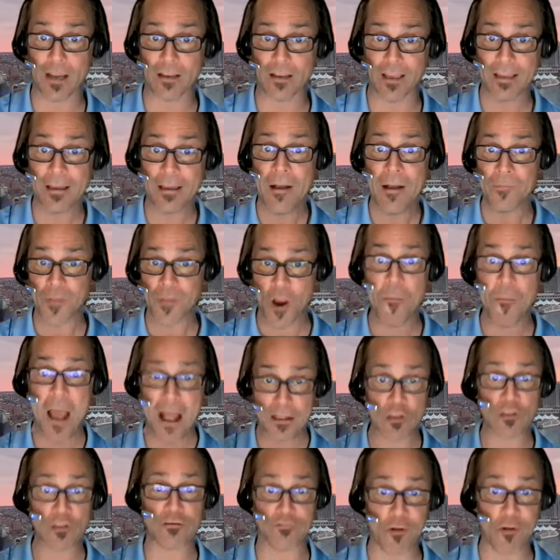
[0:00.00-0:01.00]
Like they're
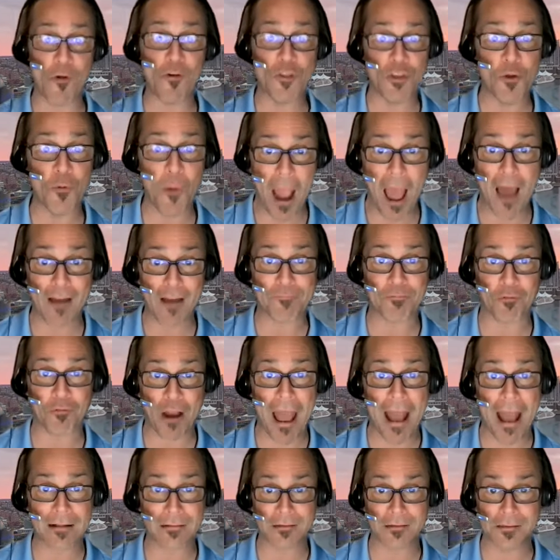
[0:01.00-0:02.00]
about to throw you out of
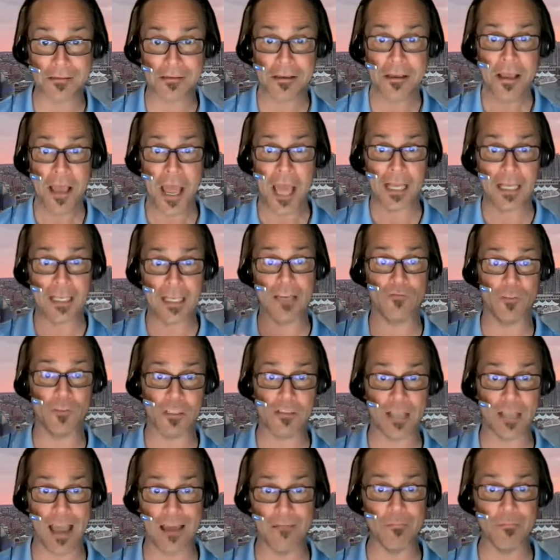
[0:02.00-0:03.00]
practice and give you
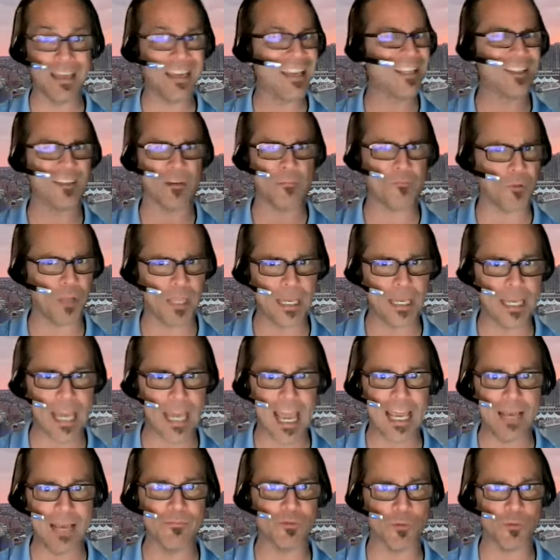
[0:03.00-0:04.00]
10 minutes and play
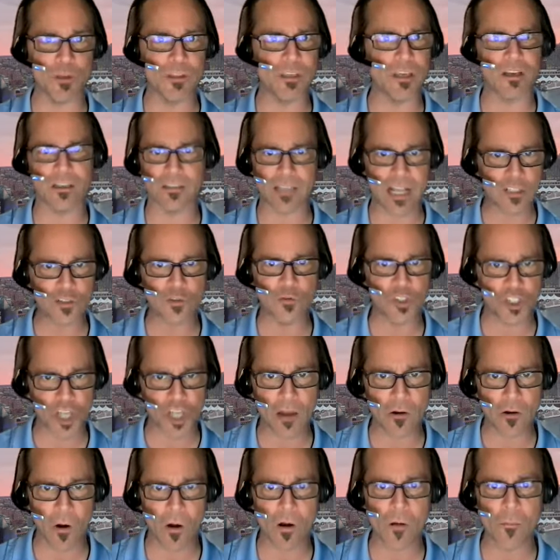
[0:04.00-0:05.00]
games with you because that's who
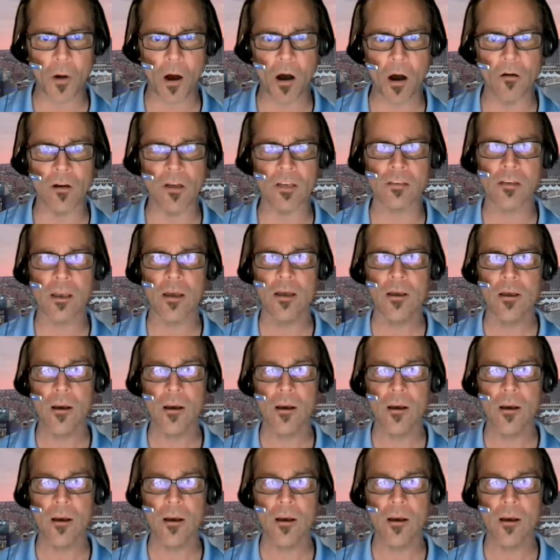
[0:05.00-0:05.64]
John Harbaugh is.